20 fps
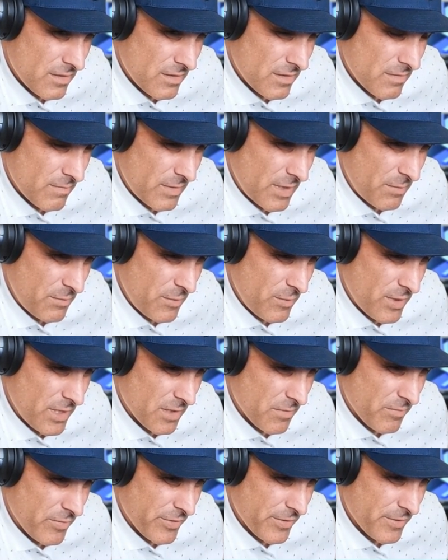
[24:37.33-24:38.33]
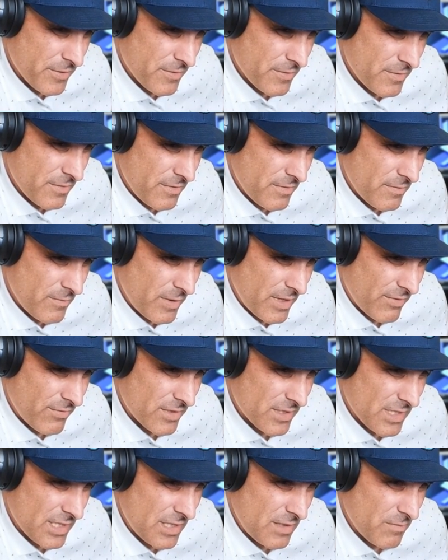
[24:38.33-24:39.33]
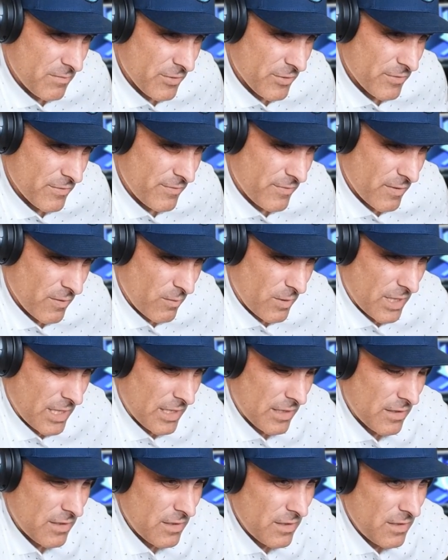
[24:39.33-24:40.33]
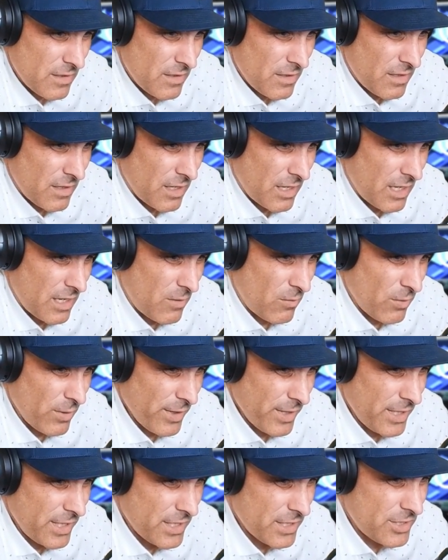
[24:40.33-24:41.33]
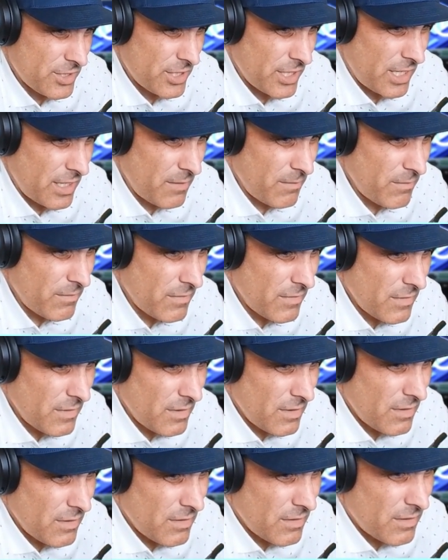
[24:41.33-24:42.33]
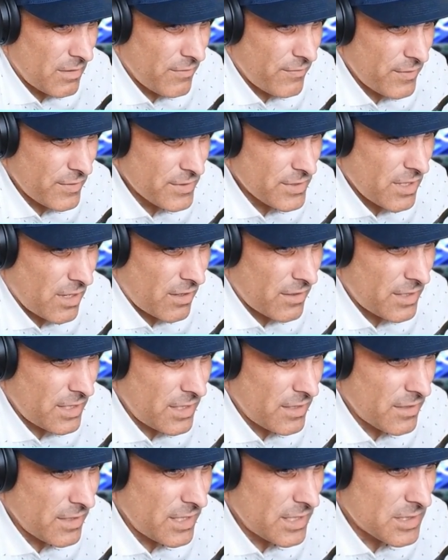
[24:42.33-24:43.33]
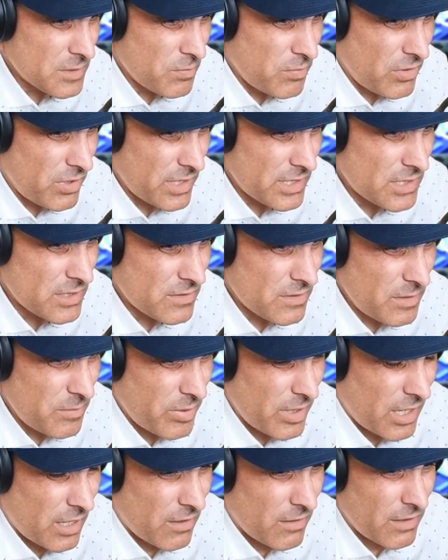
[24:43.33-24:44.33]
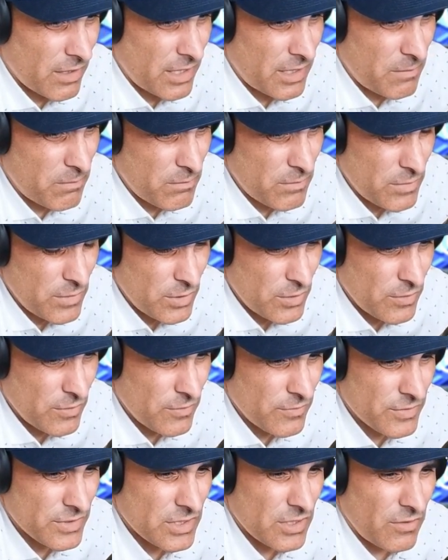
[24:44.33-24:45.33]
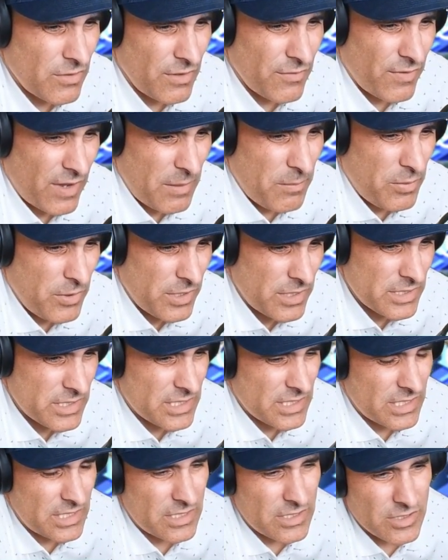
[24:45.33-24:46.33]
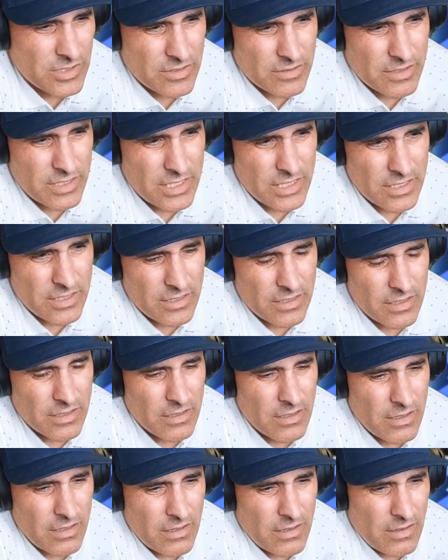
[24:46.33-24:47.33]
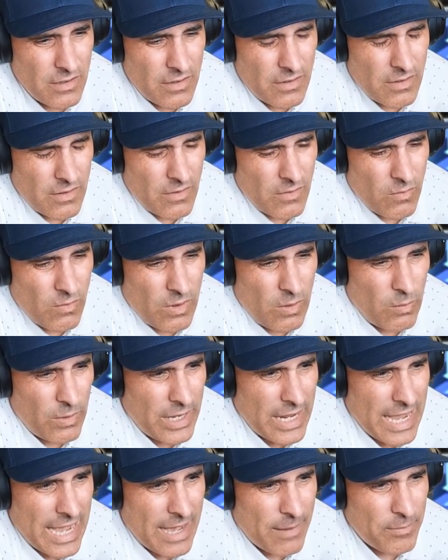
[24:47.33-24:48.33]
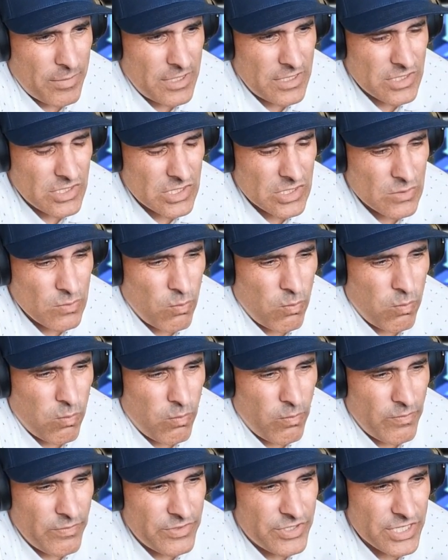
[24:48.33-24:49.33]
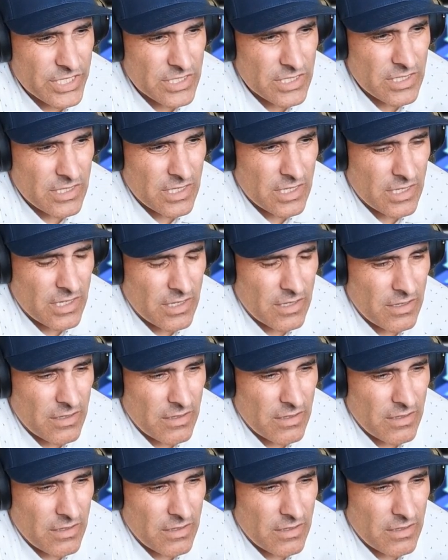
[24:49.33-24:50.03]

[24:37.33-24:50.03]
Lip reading: Maybe we get Brood. We haven't seen Brood for a while. We're in good shape. The first card here gets +3 power and moves. So if I put Sinister here, what would happen is just the